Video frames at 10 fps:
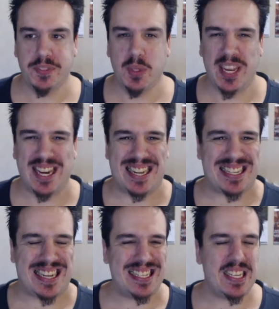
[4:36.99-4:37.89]
So I'm getting a
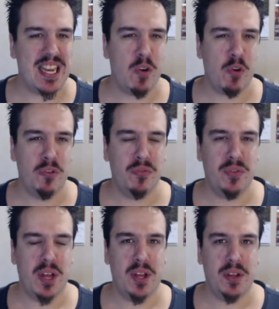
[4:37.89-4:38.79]
taste now
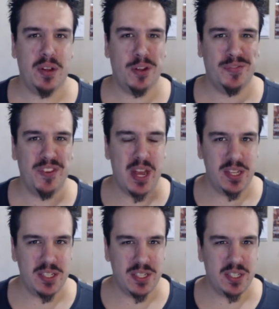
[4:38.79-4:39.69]
of
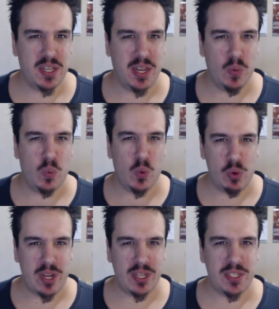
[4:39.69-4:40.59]
nuts, like
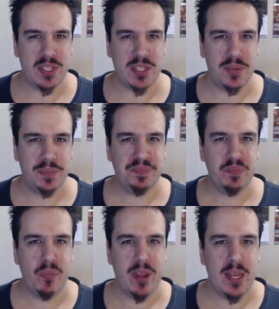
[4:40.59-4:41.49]
walnuts.
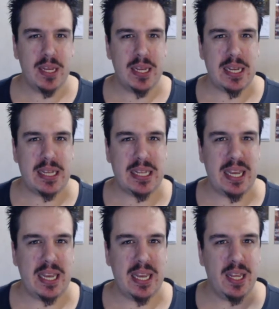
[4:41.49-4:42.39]
And
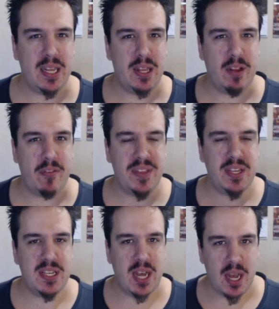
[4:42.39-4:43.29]
the
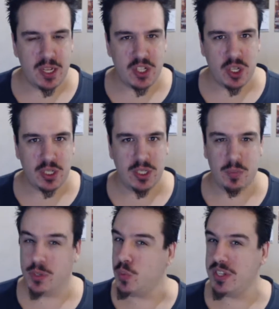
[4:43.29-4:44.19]
dark
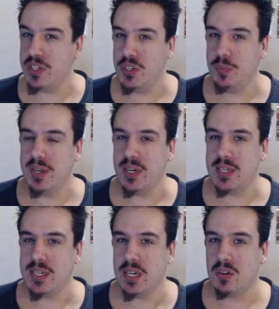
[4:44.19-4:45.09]
chocolate, which wasn't too bitter
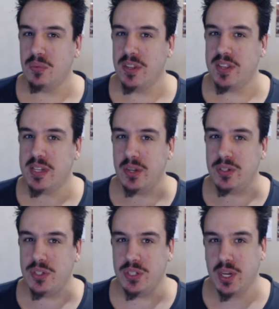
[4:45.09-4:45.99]
to start off with, has
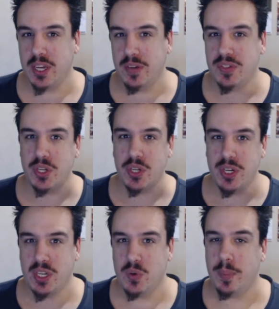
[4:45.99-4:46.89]
now kind of
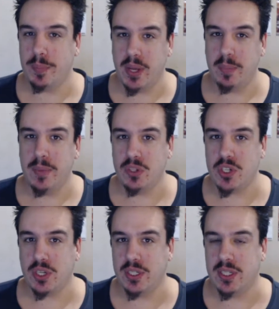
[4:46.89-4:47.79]
turned into a
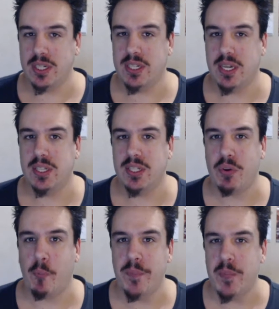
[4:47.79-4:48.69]
milk chocolatey taste.